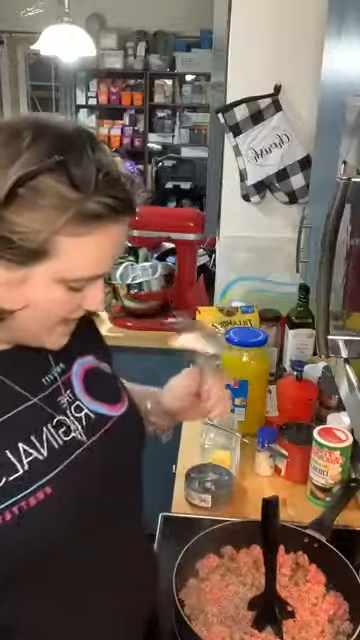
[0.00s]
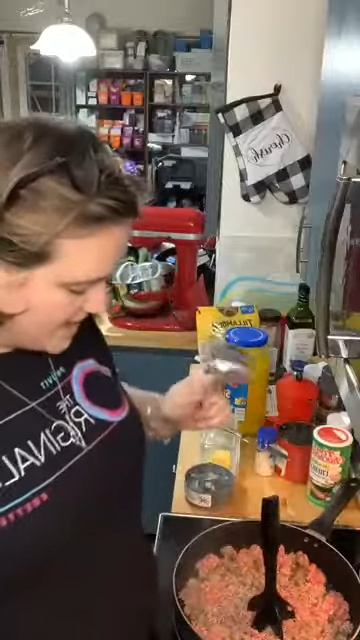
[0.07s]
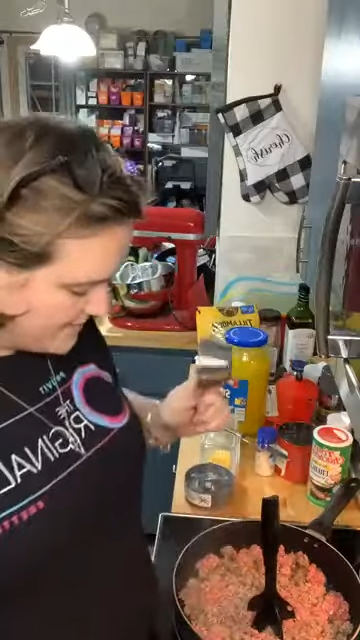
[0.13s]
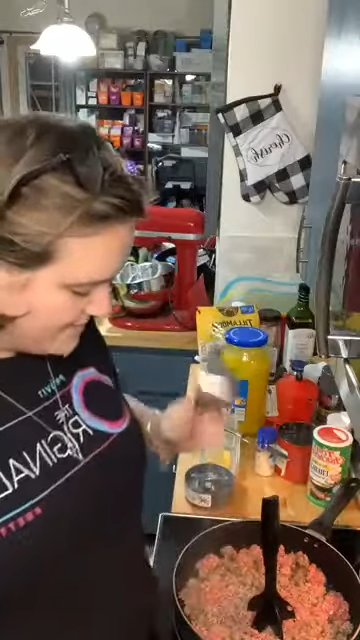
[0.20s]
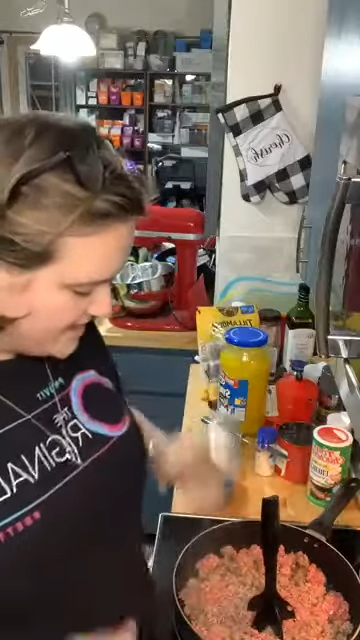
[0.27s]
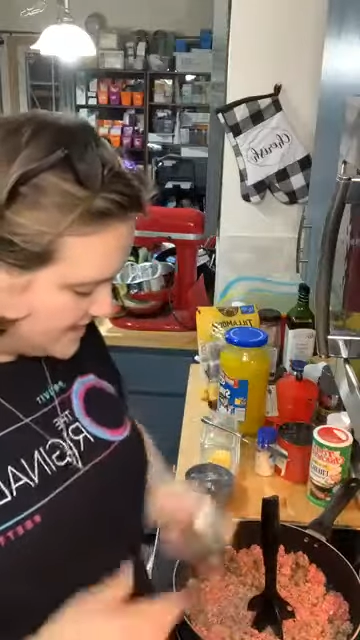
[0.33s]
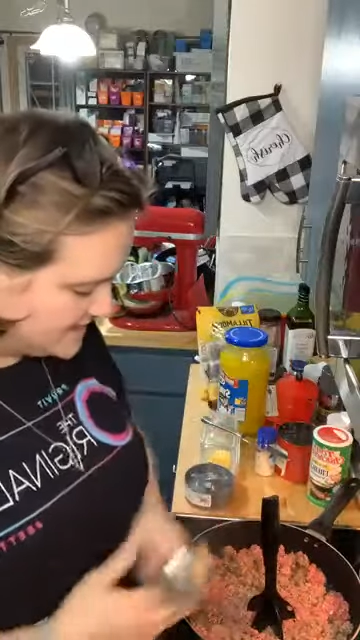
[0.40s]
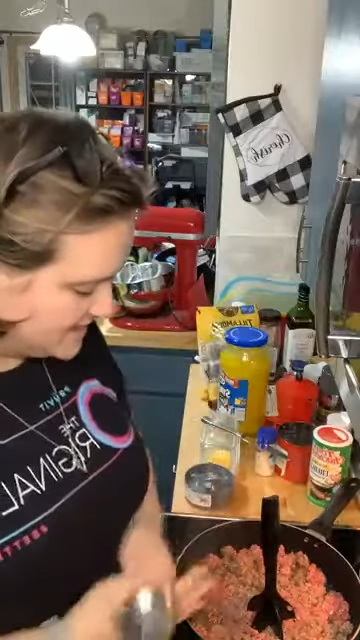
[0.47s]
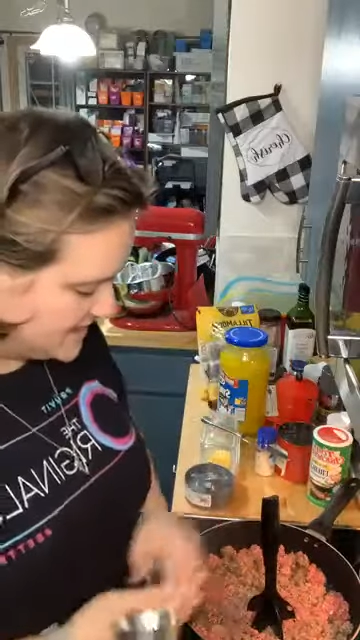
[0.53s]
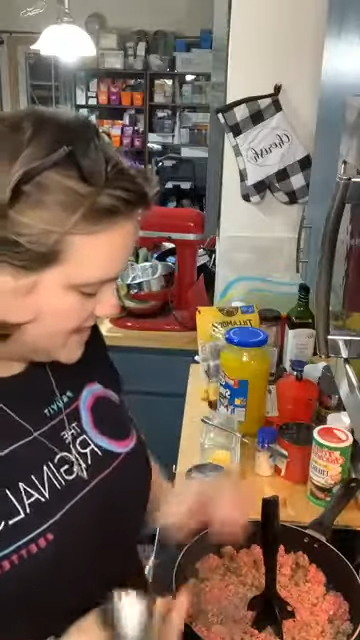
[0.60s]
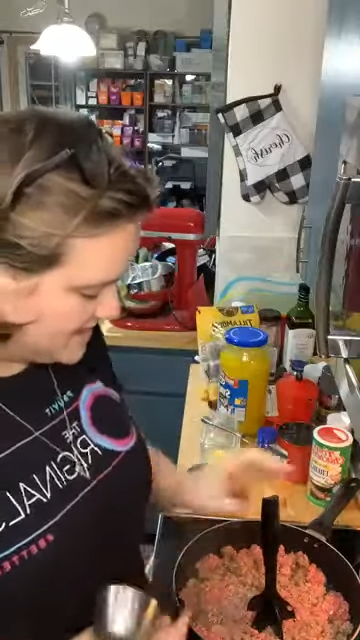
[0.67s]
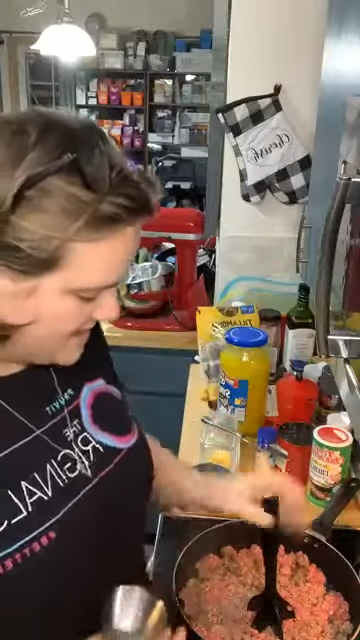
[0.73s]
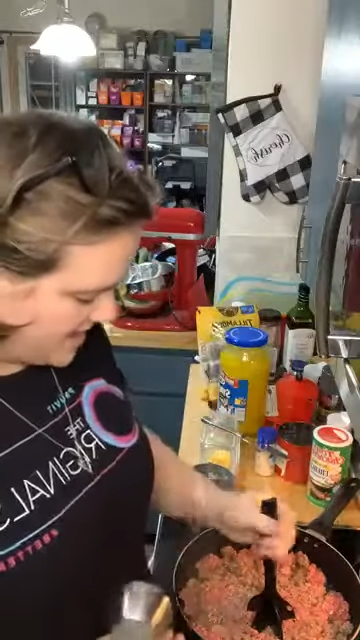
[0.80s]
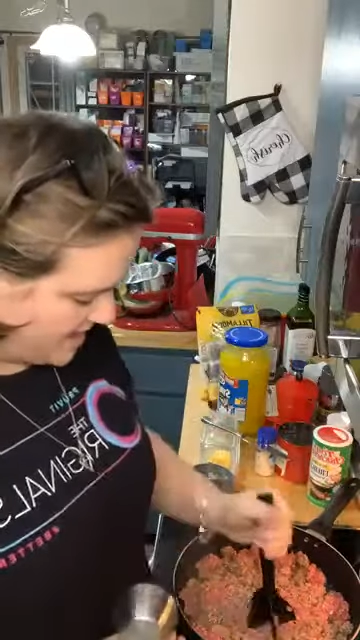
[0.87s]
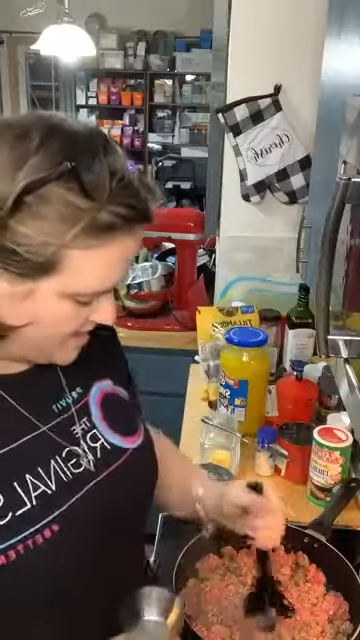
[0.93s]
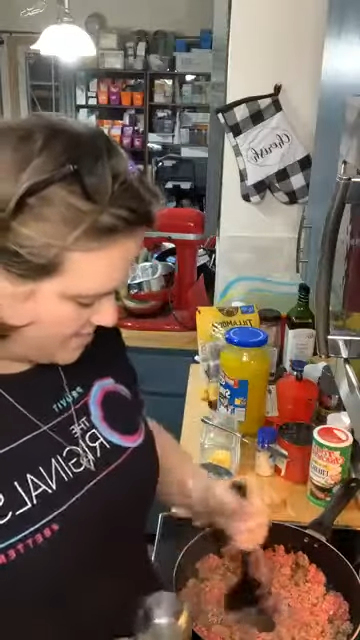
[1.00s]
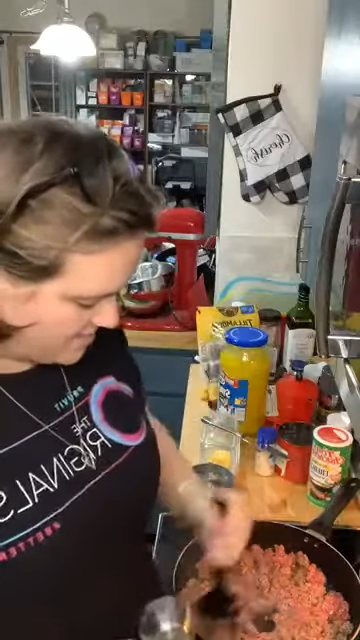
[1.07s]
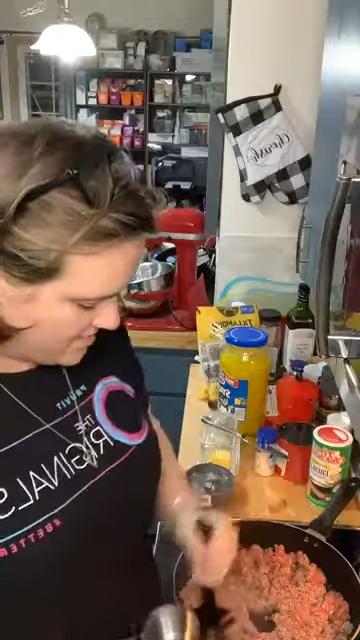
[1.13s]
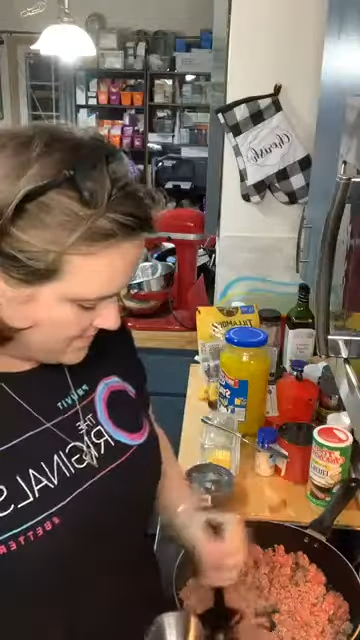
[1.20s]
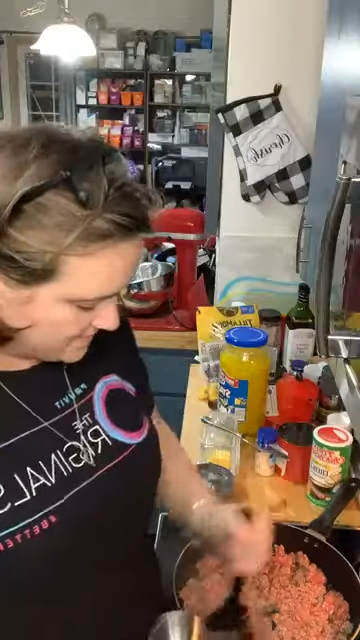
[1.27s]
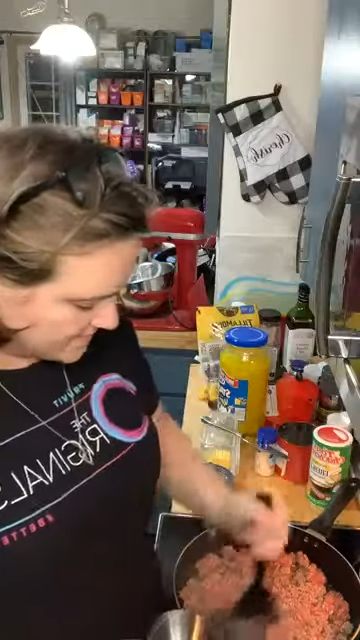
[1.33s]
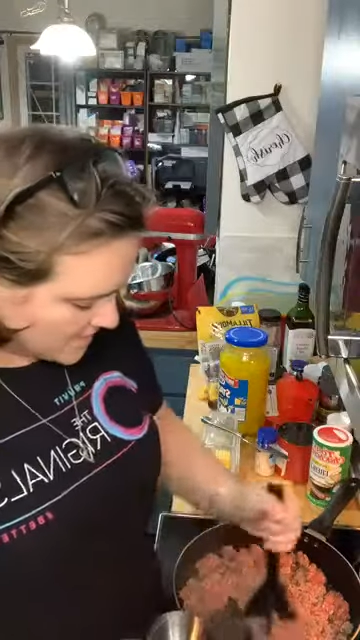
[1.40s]
time is it
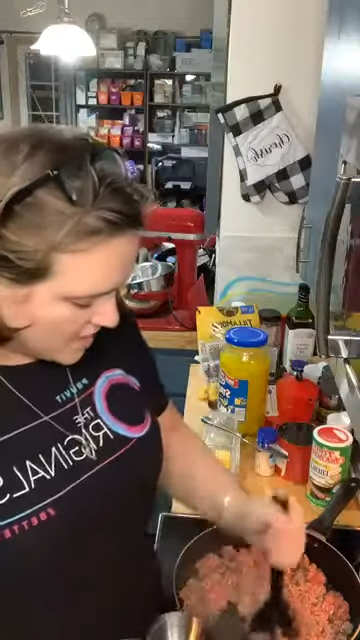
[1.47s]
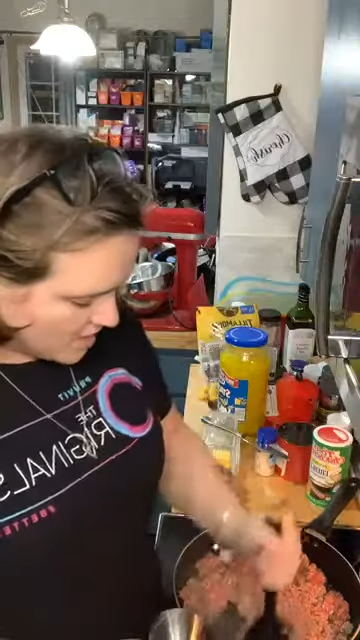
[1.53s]
there?